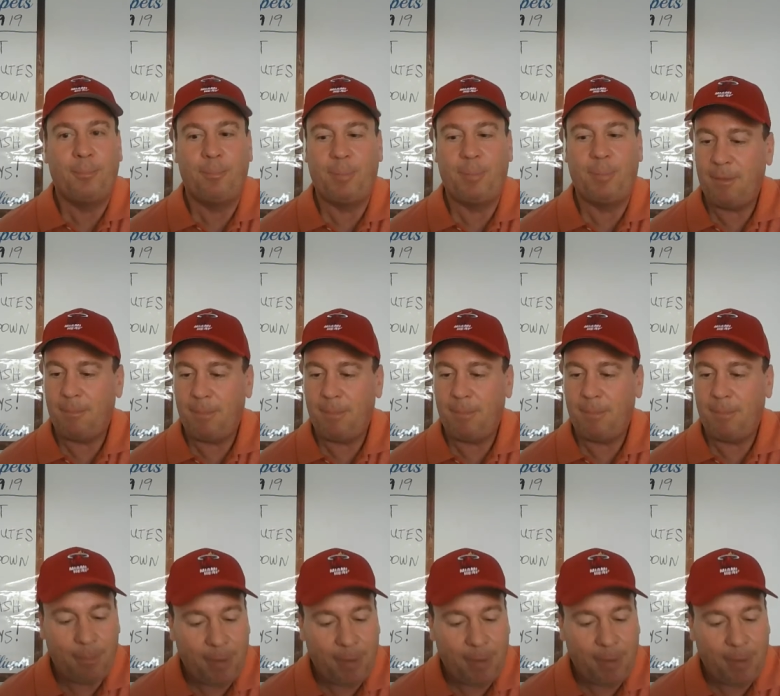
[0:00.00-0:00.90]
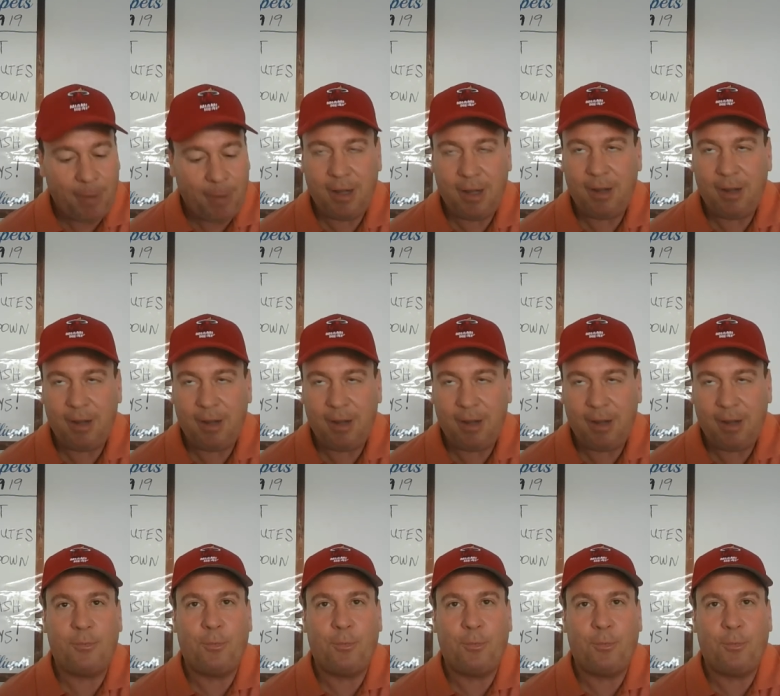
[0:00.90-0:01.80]
by the Miami Heat. I
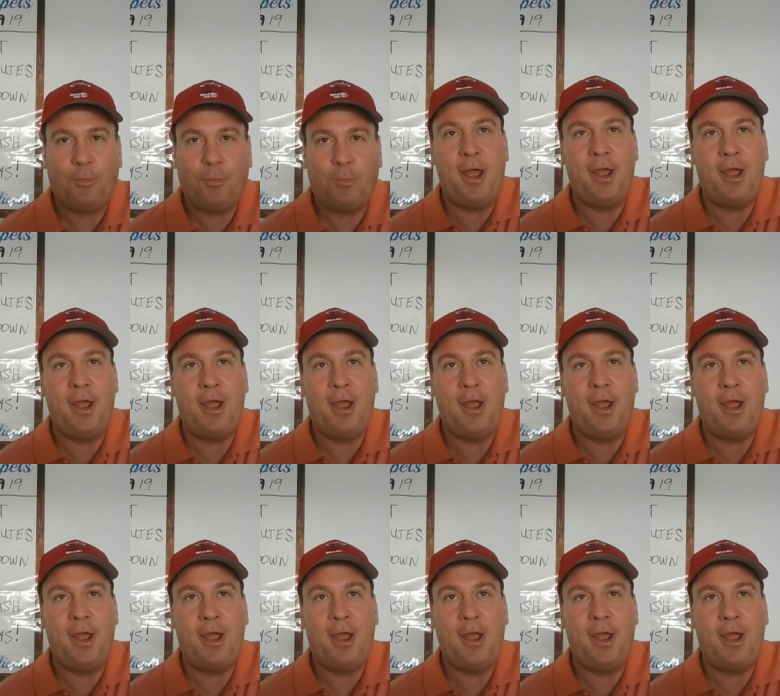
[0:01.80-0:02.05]
mean, when